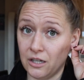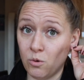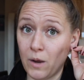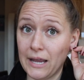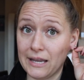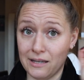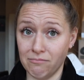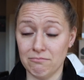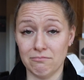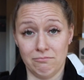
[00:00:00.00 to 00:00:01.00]
Hawaii.
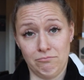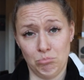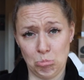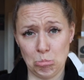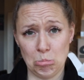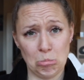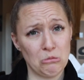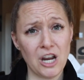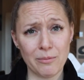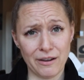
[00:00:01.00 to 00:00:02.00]

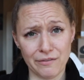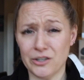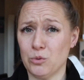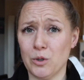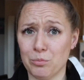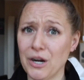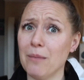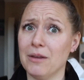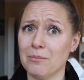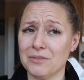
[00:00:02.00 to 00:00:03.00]
Talk about first world
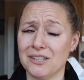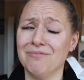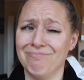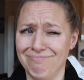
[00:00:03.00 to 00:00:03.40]
problems.